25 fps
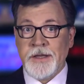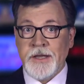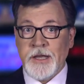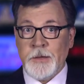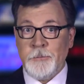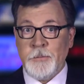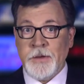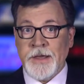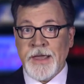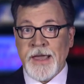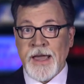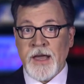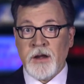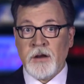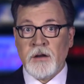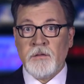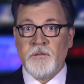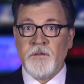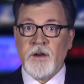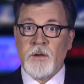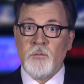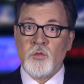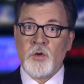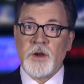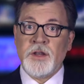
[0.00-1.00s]
It began on
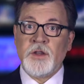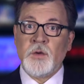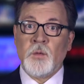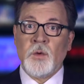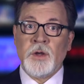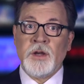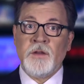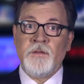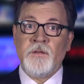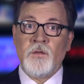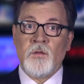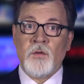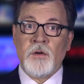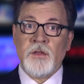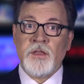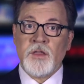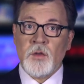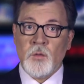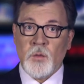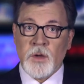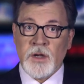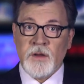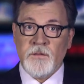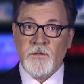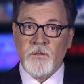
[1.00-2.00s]
February 24,
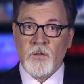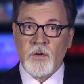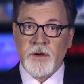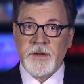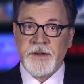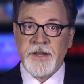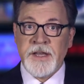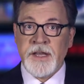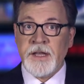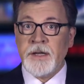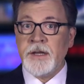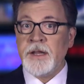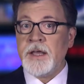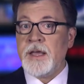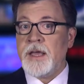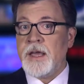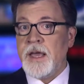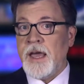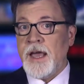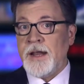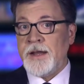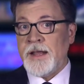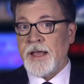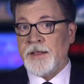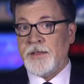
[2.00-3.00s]
2014,
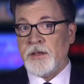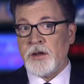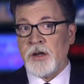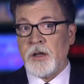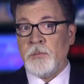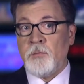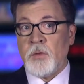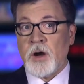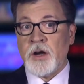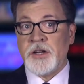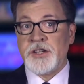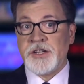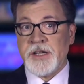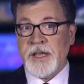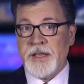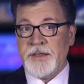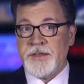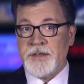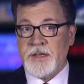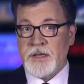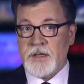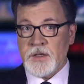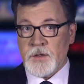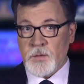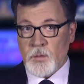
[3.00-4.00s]
and ended on March
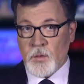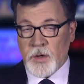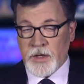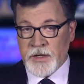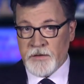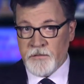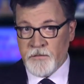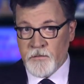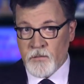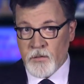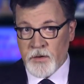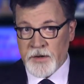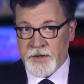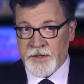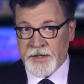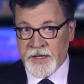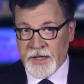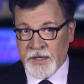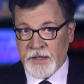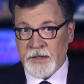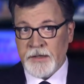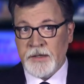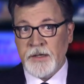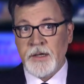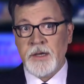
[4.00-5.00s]
18,
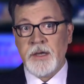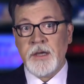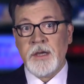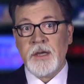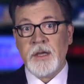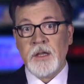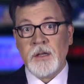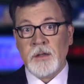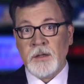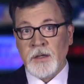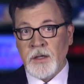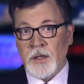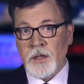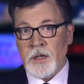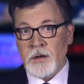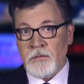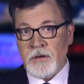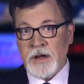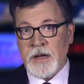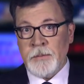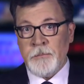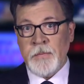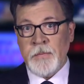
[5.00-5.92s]
2014. Little Green